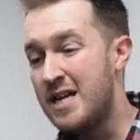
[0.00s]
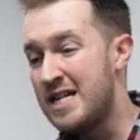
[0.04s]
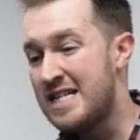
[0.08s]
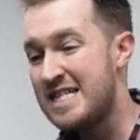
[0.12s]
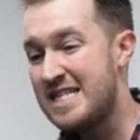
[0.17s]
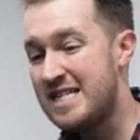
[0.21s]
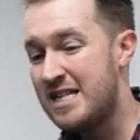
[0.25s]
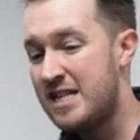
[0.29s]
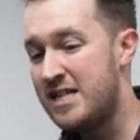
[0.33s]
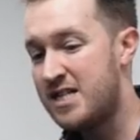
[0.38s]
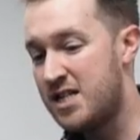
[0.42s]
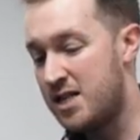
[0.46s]

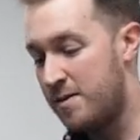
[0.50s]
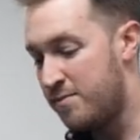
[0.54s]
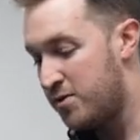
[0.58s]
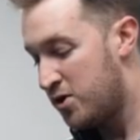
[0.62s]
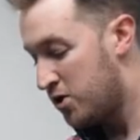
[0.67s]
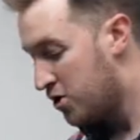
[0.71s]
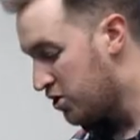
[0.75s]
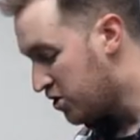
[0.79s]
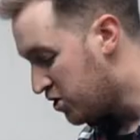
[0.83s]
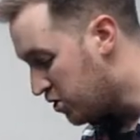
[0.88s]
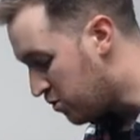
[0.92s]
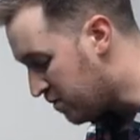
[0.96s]
system
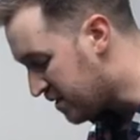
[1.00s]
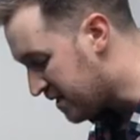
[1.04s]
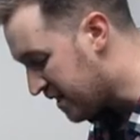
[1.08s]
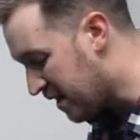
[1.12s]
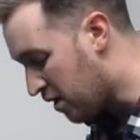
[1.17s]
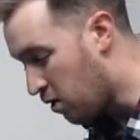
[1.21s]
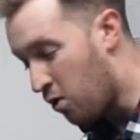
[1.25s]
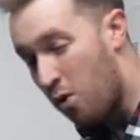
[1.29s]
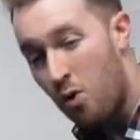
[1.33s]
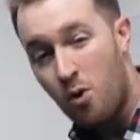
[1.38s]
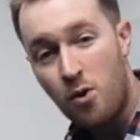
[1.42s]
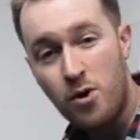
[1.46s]
you're
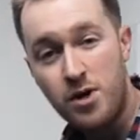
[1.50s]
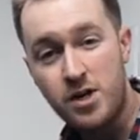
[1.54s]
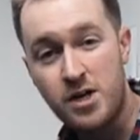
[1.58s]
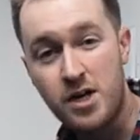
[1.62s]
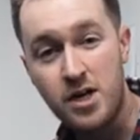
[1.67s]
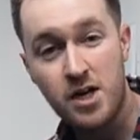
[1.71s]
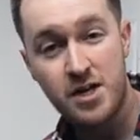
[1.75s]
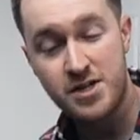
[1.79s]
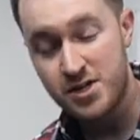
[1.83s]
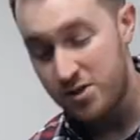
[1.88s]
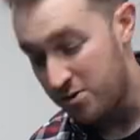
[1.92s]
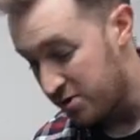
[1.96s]
using, or you
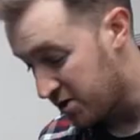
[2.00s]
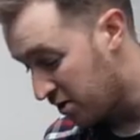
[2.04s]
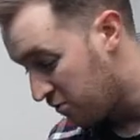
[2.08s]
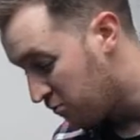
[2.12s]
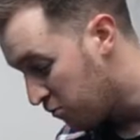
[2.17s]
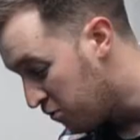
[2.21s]
could also use a